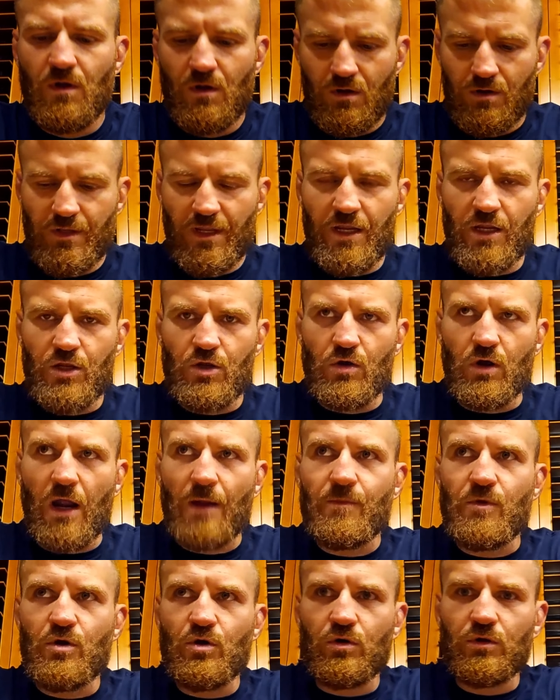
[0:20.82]
Thank you.
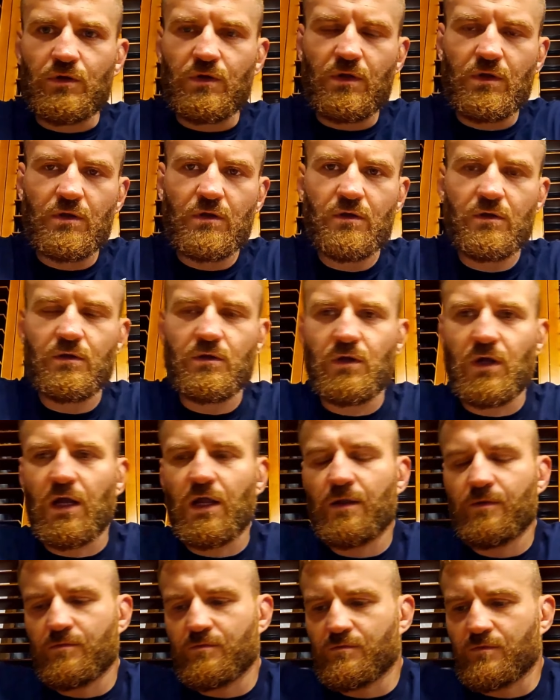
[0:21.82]
I'm good.
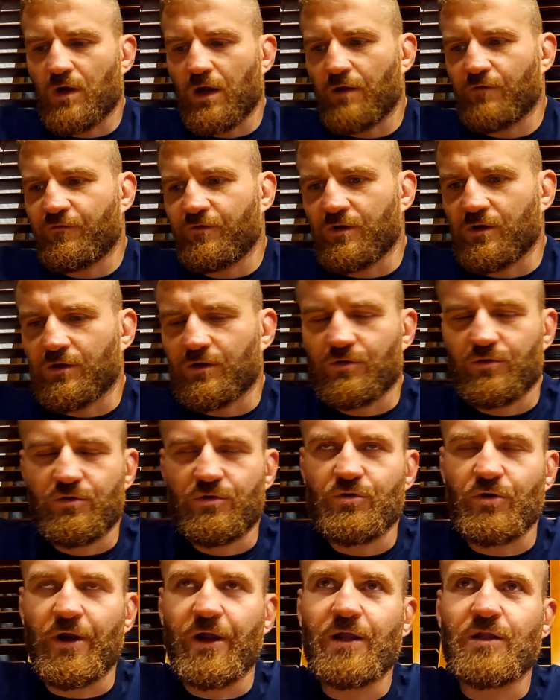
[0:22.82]
I feel great.